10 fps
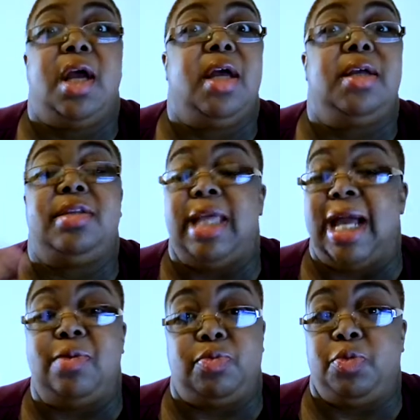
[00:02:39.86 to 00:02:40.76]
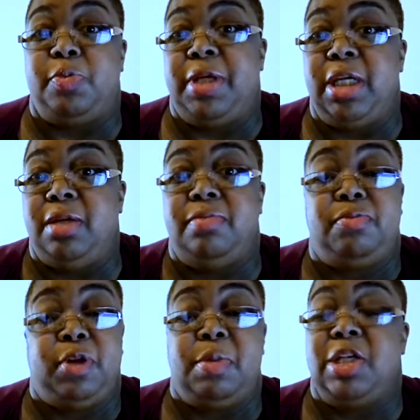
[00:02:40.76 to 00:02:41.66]
That would be
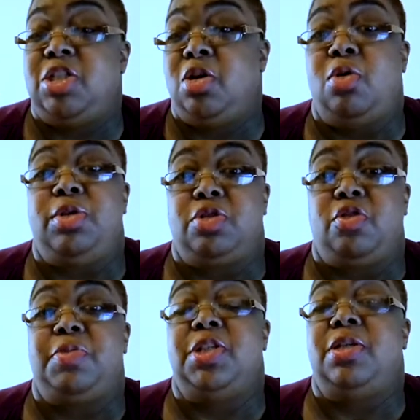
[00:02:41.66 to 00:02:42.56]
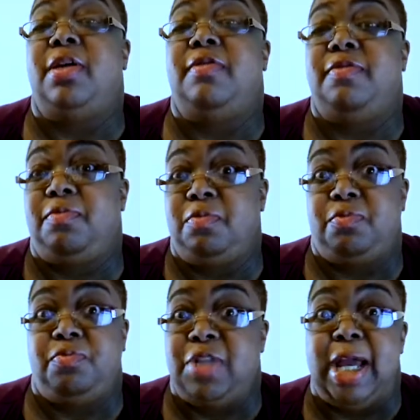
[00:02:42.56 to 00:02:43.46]
pretty much your whole description of
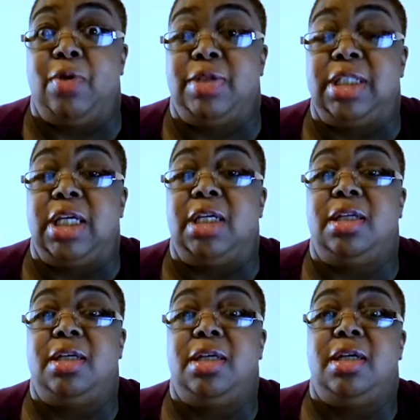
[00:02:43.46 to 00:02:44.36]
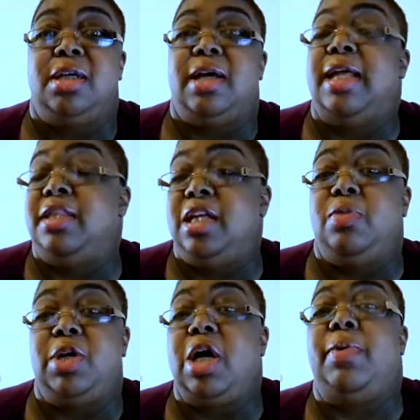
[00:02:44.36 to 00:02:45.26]
that whole scene. And then it
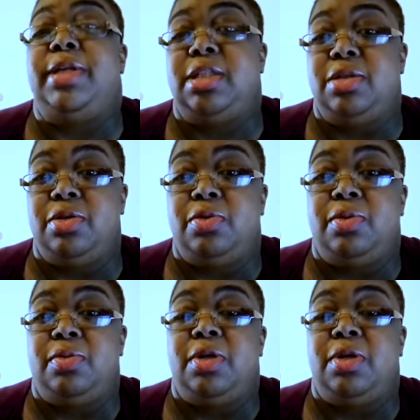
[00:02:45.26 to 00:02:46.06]
would go into,